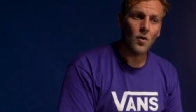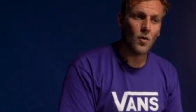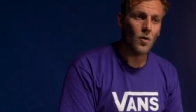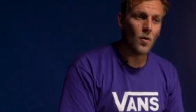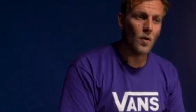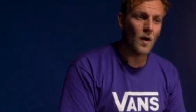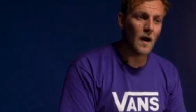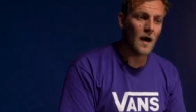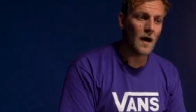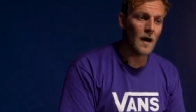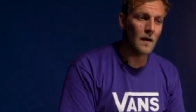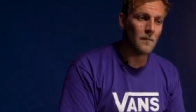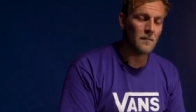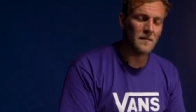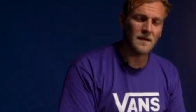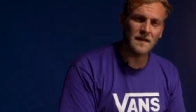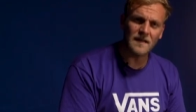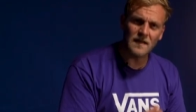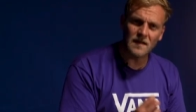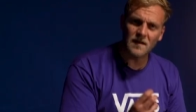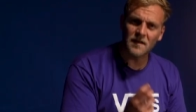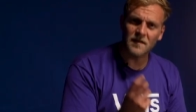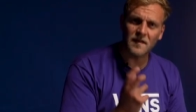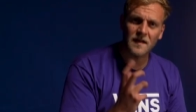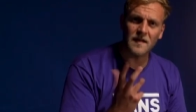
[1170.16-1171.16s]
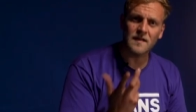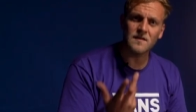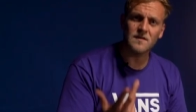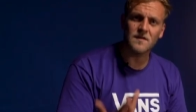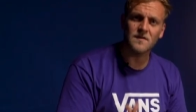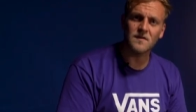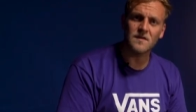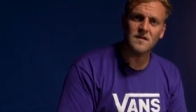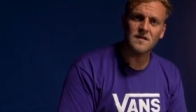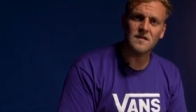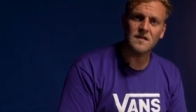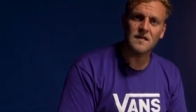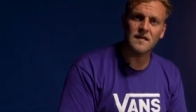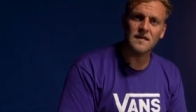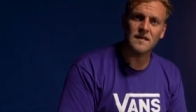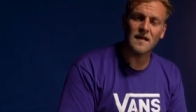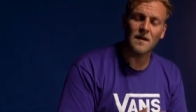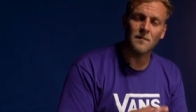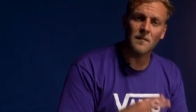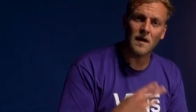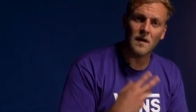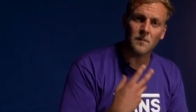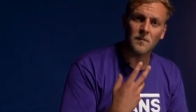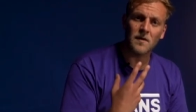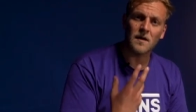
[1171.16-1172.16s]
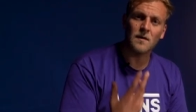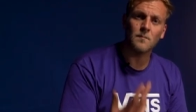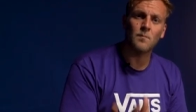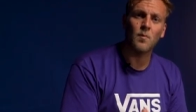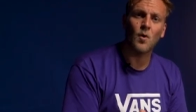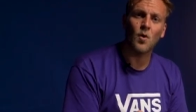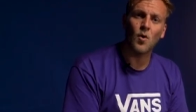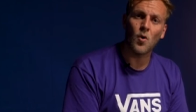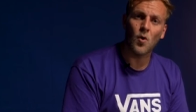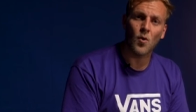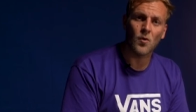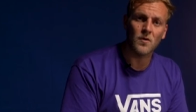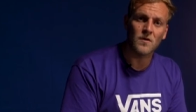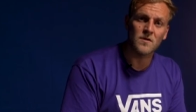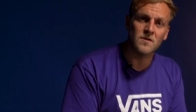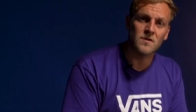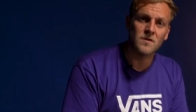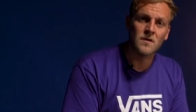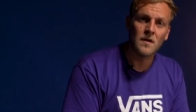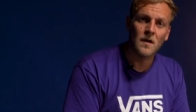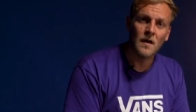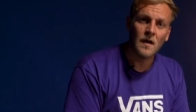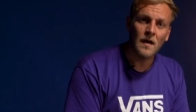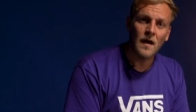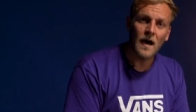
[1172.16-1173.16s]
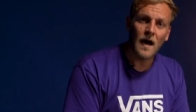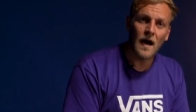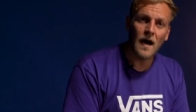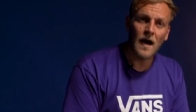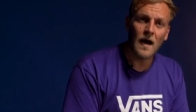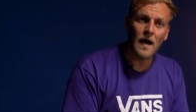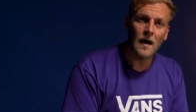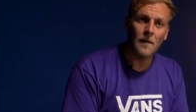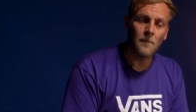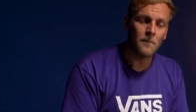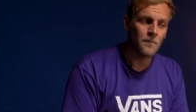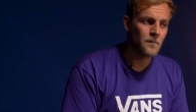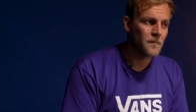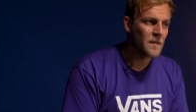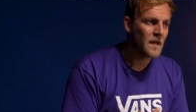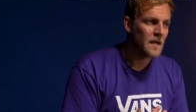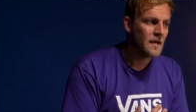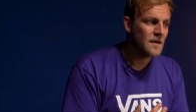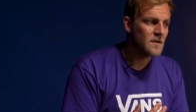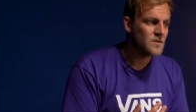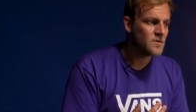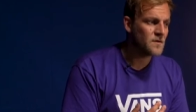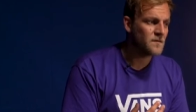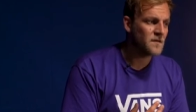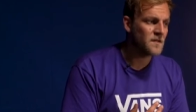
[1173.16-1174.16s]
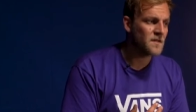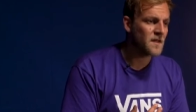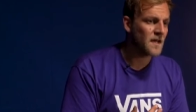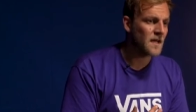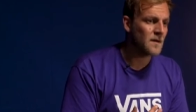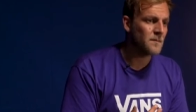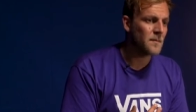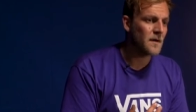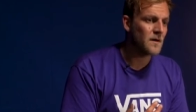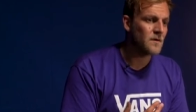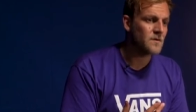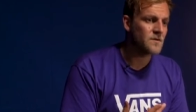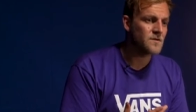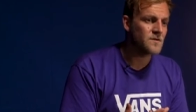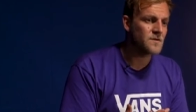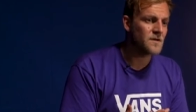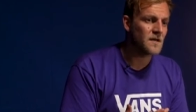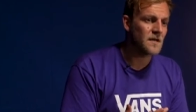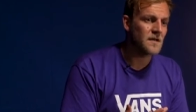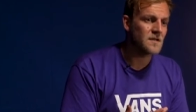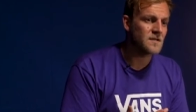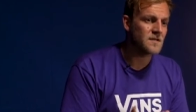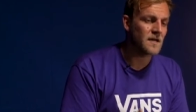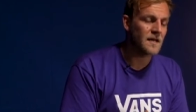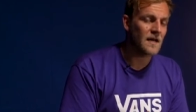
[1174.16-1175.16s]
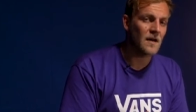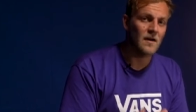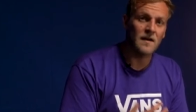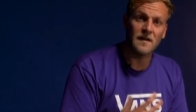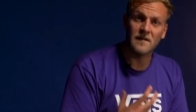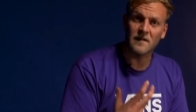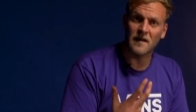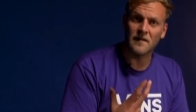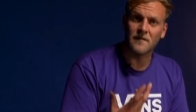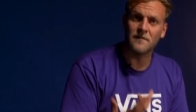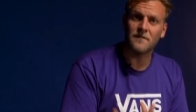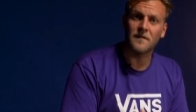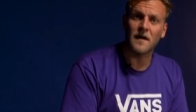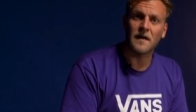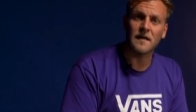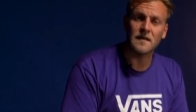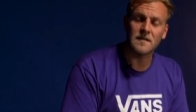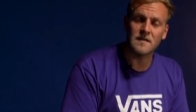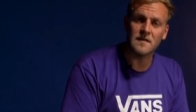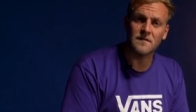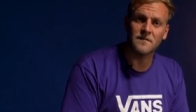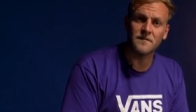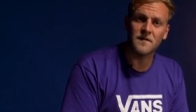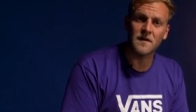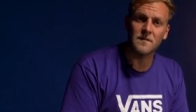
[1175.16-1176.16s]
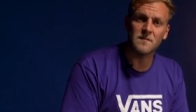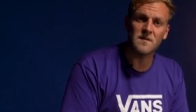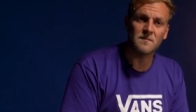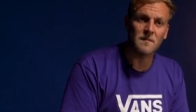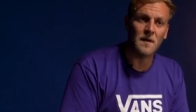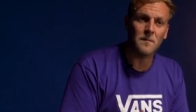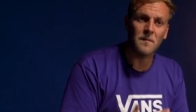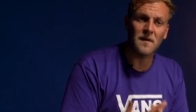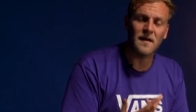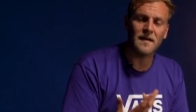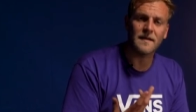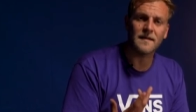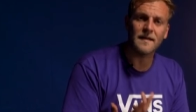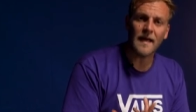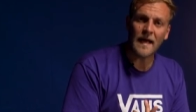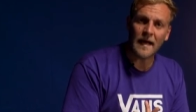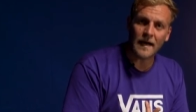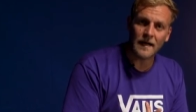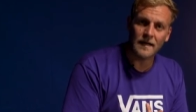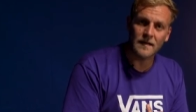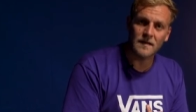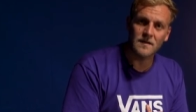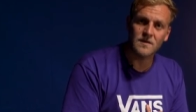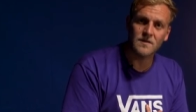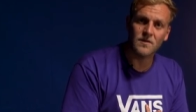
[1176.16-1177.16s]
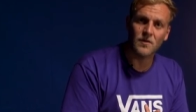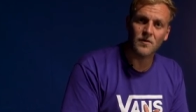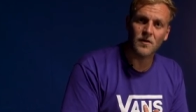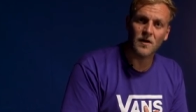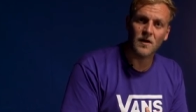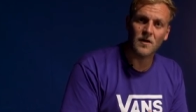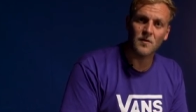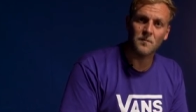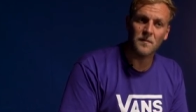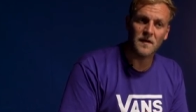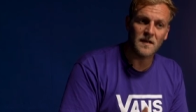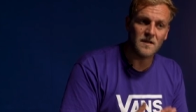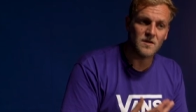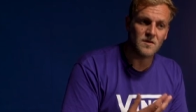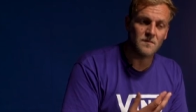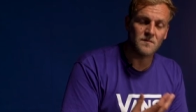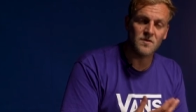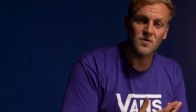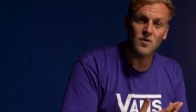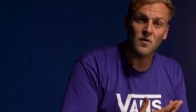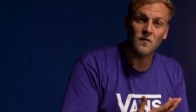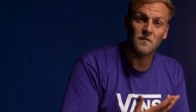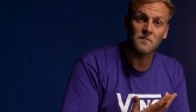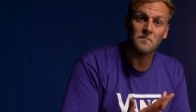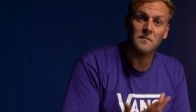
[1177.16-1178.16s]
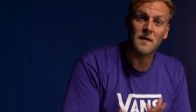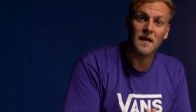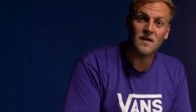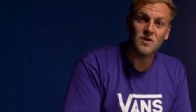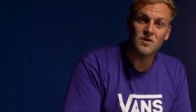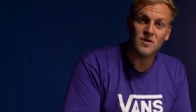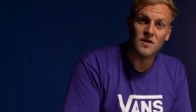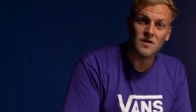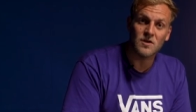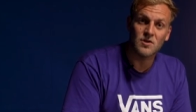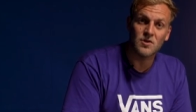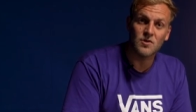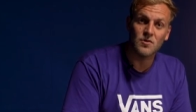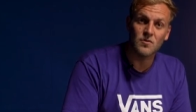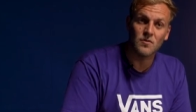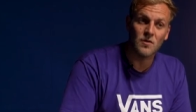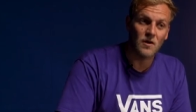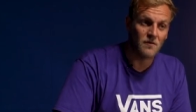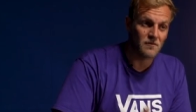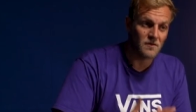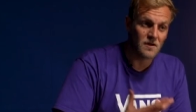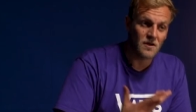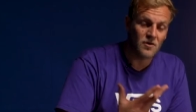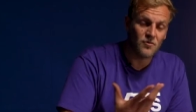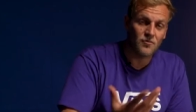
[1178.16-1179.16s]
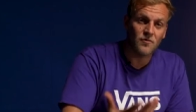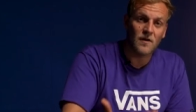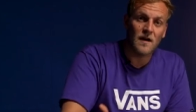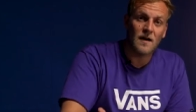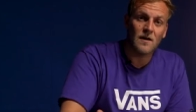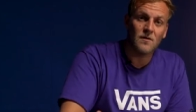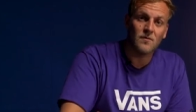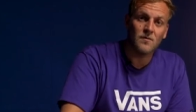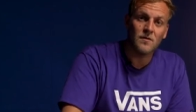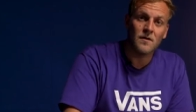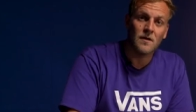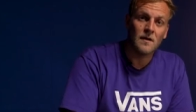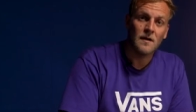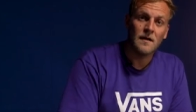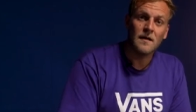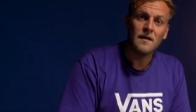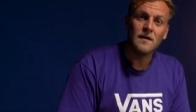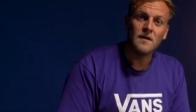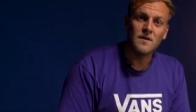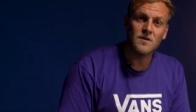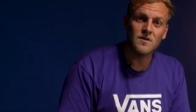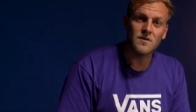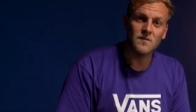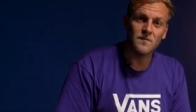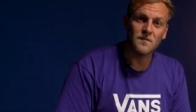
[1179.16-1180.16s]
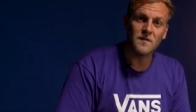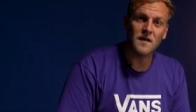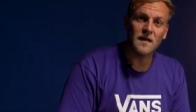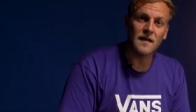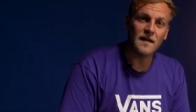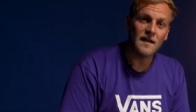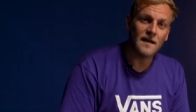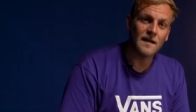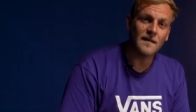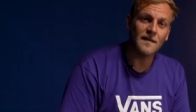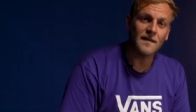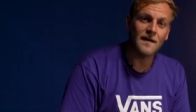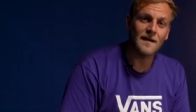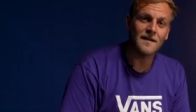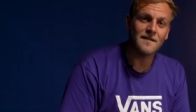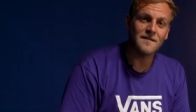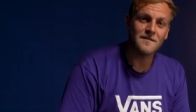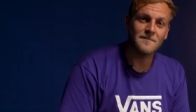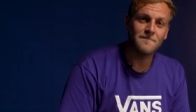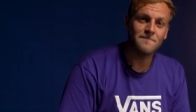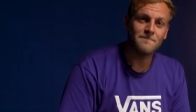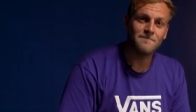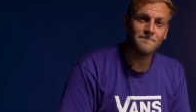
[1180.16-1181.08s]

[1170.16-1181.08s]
or little things in the scene that might be important. So if you think about things like in fantasy films, it might be a necklace, or it could be some sort of magic jewel or a crown, something like that.